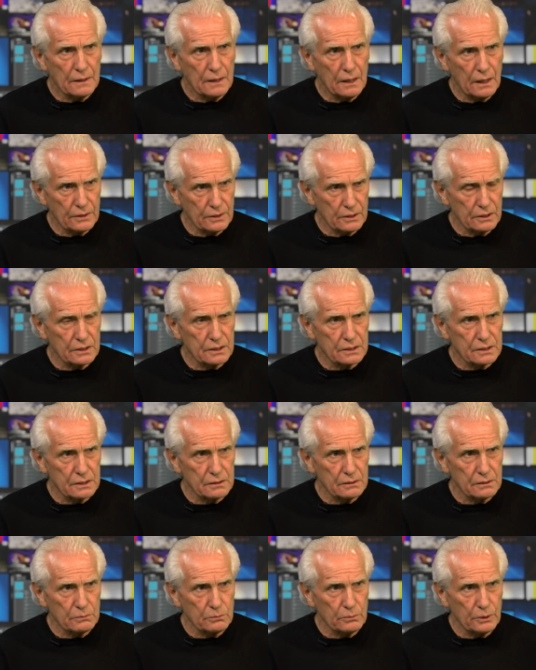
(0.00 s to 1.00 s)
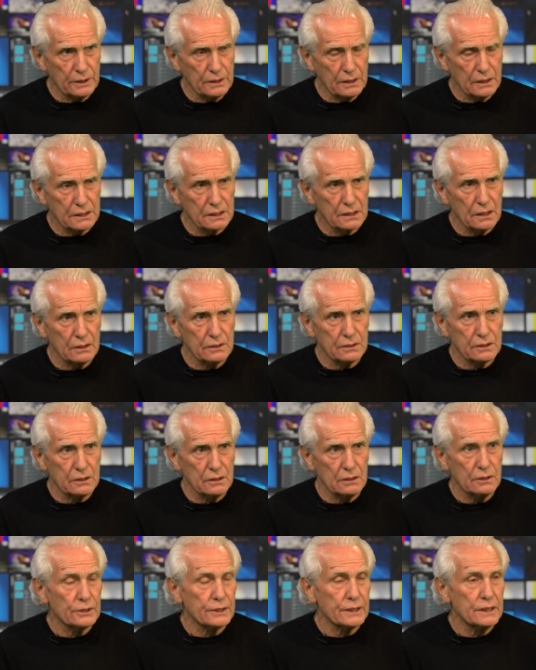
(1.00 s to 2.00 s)
others when they start to
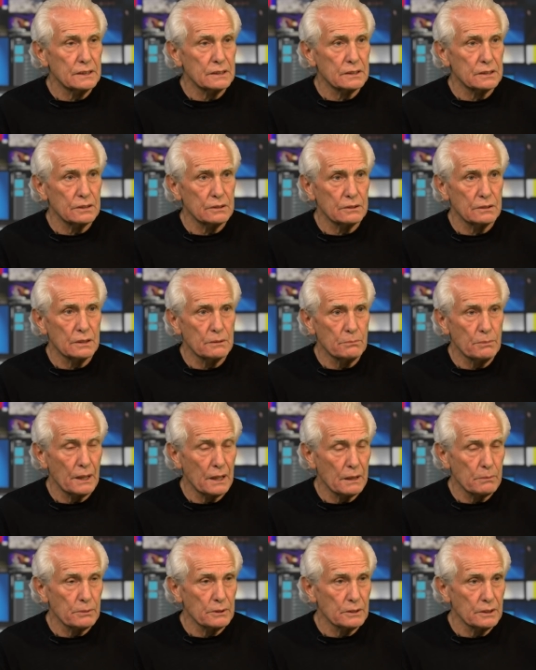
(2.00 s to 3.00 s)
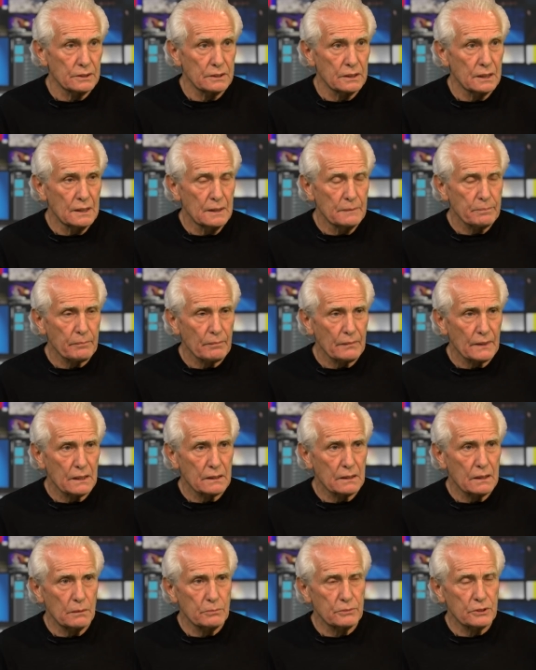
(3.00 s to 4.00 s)
look into the Bible and
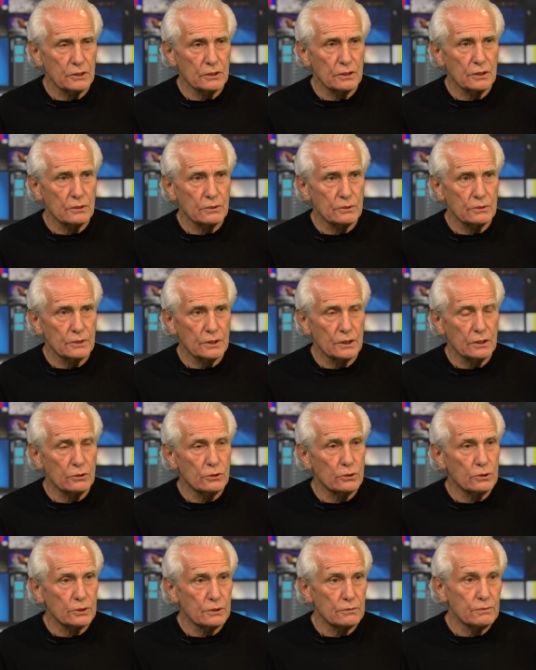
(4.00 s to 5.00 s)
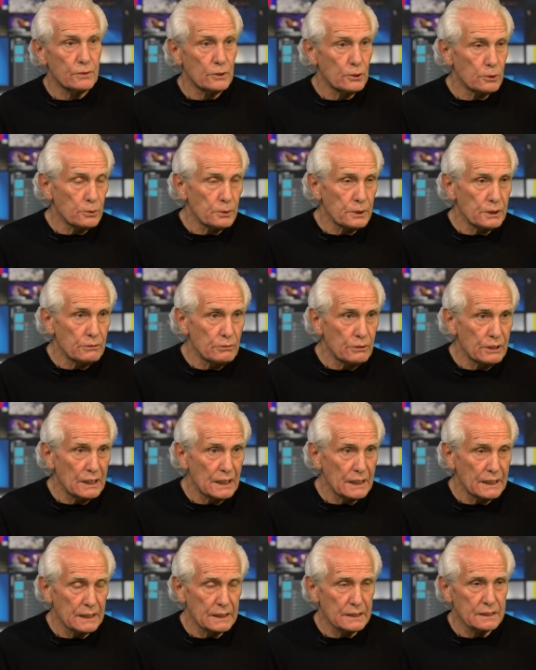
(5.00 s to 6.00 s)
come to know the Lord for who He
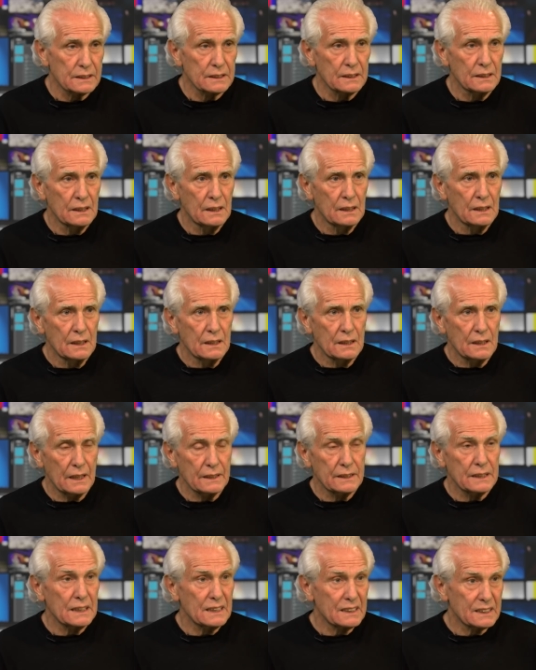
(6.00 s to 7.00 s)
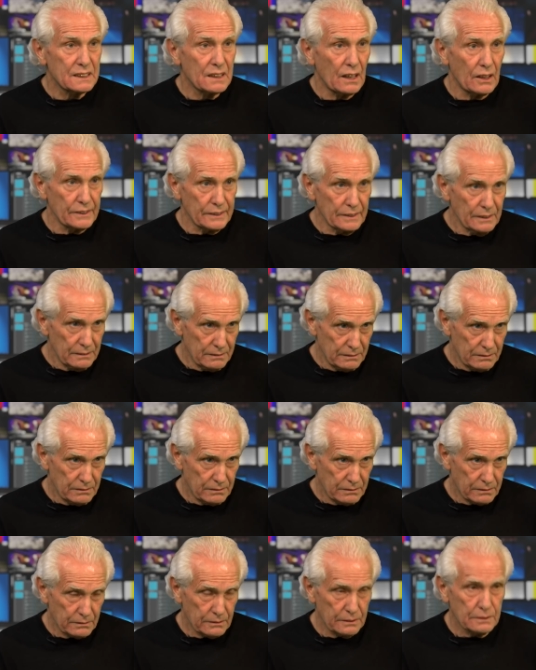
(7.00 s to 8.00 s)
really is and His Son.
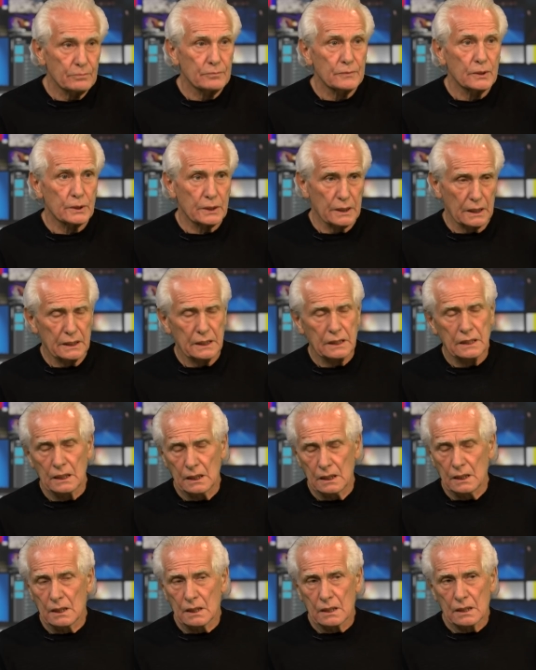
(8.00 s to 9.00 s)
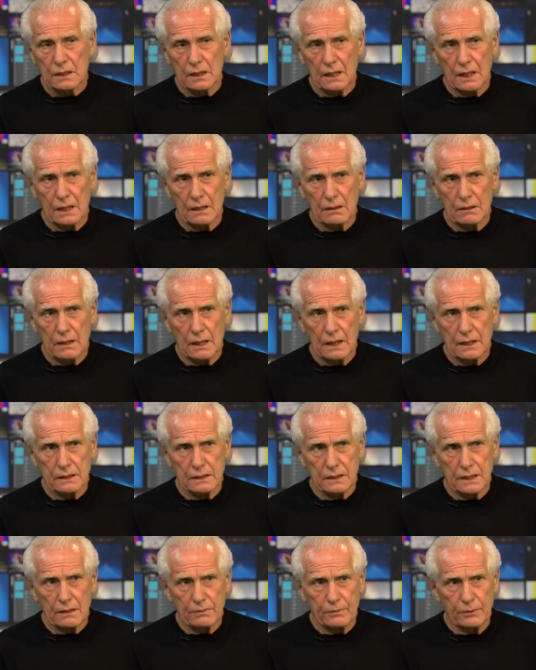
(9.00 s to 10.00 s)
Okay? Uh, and
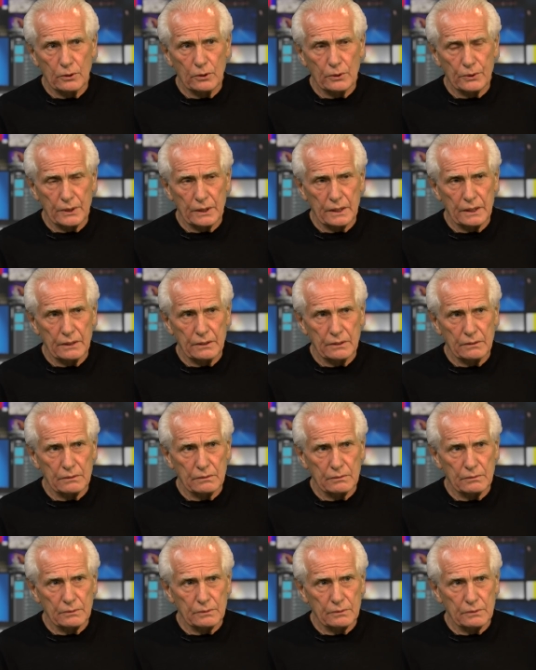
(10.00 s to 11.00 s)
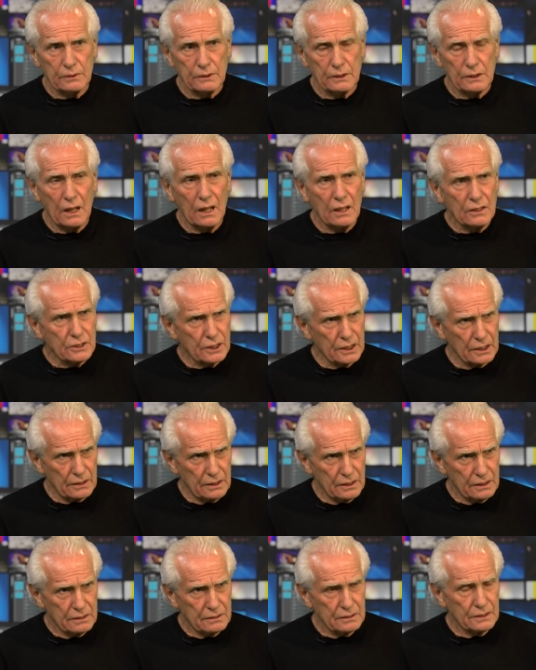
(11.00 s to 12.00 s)
therefore, their hunger
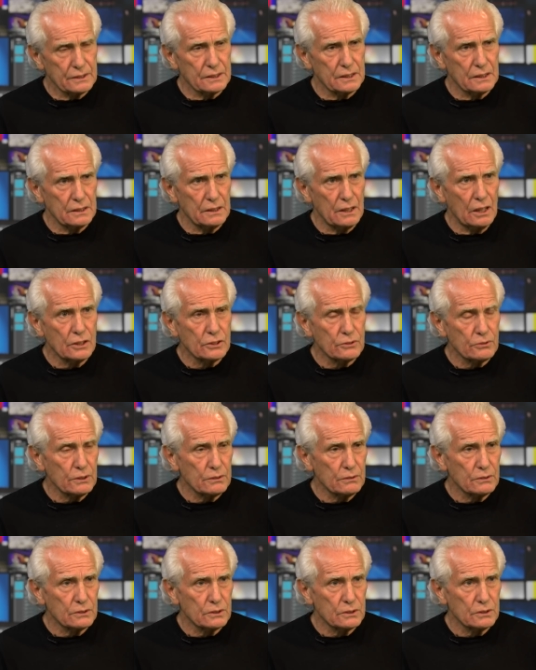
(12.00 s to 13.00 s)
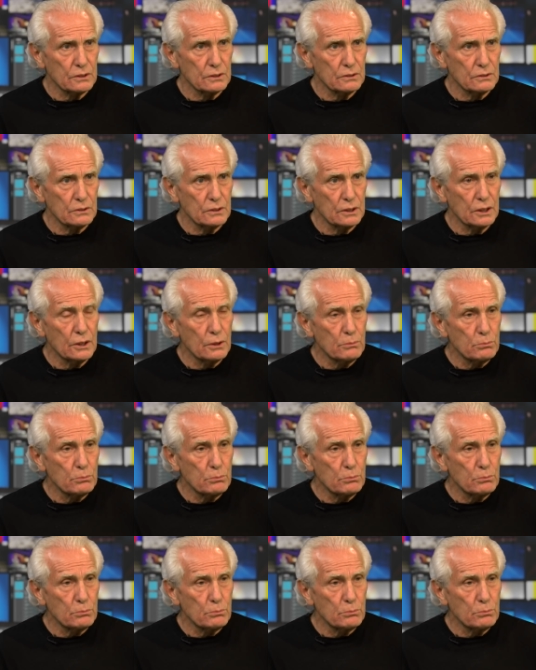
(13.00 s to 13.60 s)
uh, hungry to learn